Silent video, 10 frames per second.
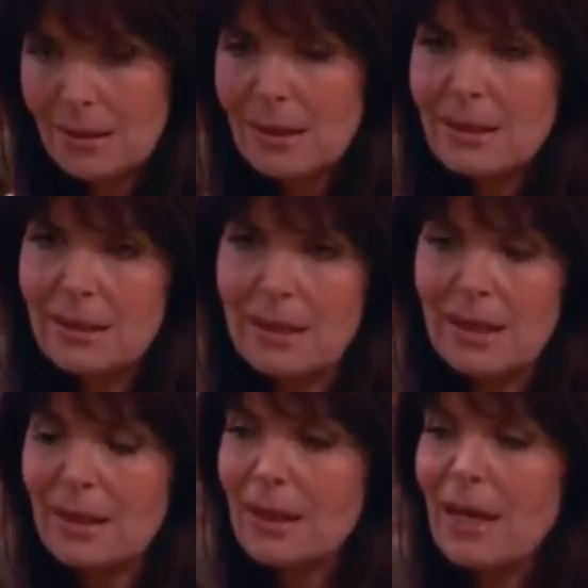This is it.
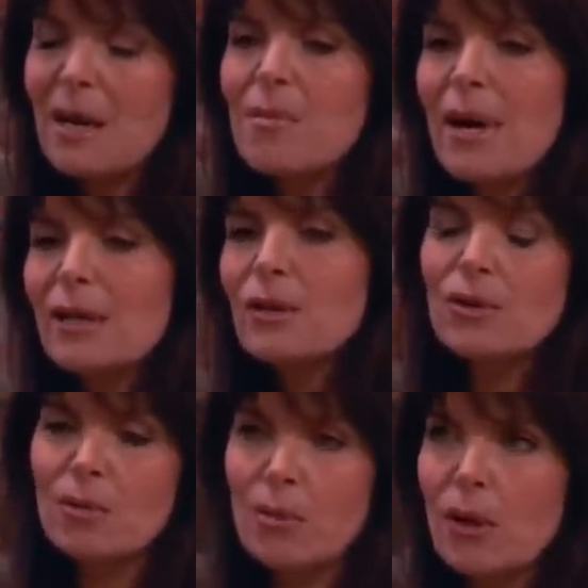And I bet you
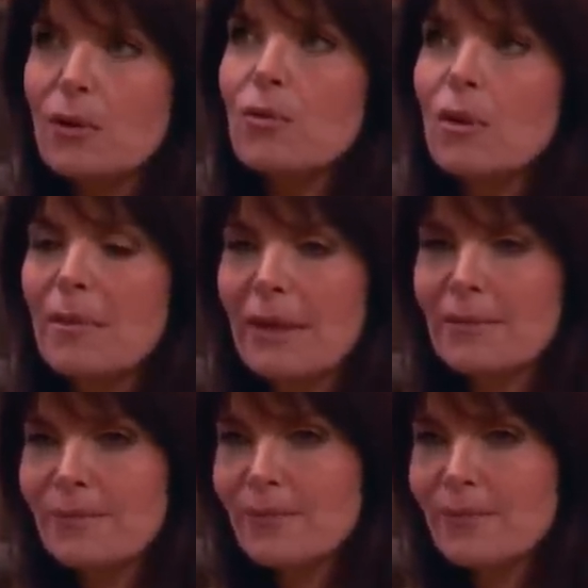could blow the room out.